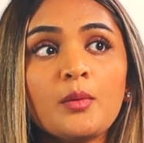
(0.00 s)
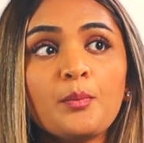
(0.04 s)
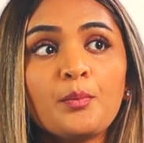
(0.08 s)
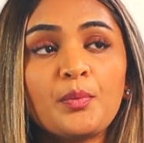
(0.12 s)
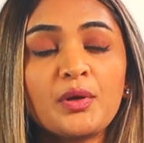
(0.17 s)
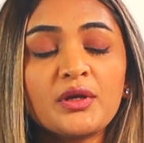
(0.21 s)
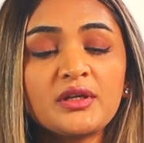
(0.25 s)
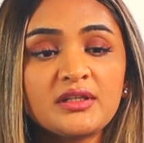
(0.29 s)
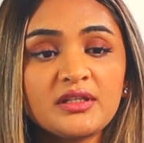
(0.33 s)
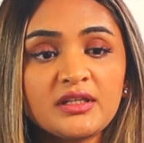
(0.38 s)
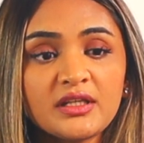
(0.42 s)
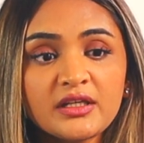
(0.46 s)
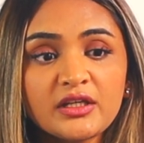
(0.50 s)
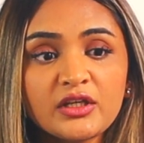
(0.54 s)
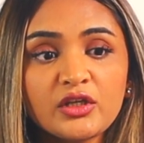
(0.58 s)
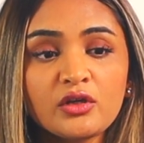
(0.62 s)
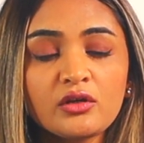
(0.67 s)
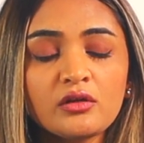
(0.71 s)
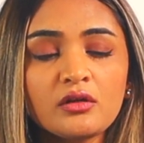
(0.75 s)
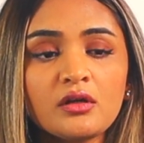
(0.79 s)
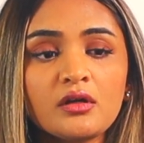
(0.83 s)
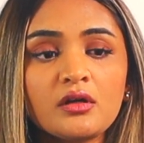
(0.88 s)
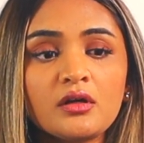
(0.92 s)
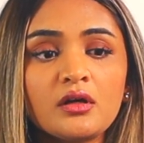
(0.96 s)

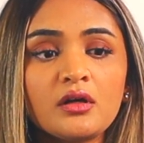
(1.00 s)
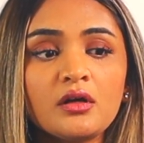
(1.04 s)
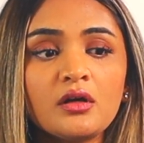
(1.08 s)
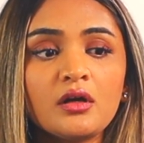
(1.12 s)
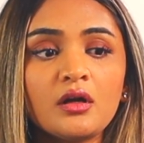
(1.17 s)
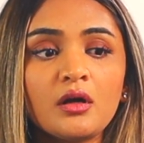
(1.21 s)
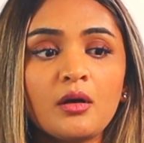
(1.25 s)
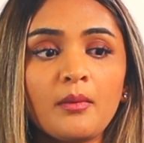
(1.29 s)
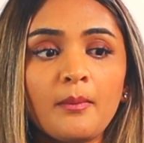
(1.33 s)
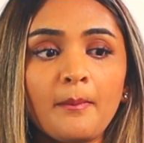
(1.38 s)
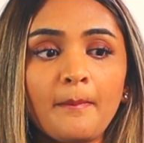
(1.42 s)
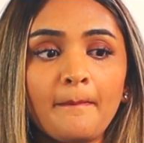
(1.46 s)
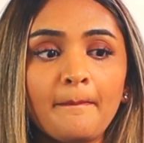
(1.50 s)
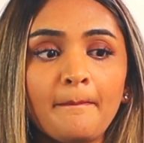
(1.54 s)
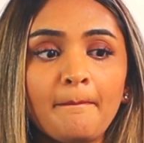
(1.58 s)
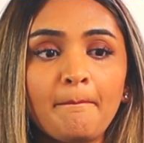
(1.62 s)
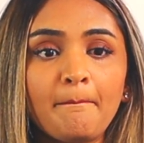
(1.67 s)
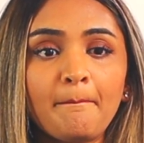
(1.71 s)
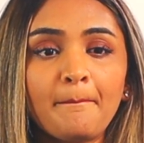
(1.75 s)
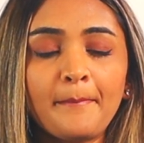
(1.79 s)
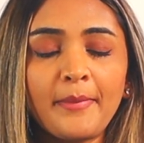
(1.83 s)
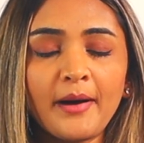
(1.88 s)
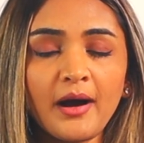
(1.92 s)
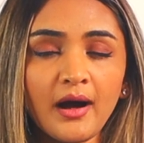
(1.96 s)
particular
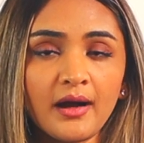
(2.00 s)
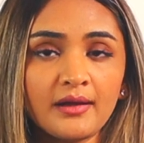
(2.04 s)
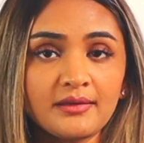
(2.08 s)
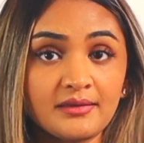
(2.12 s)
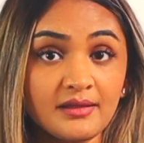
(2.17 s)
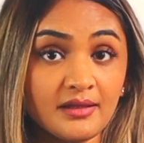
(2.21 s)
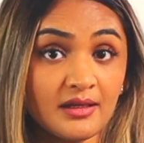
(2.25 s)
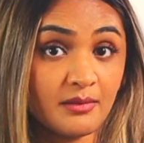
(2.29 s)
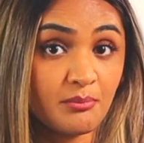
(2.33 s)
path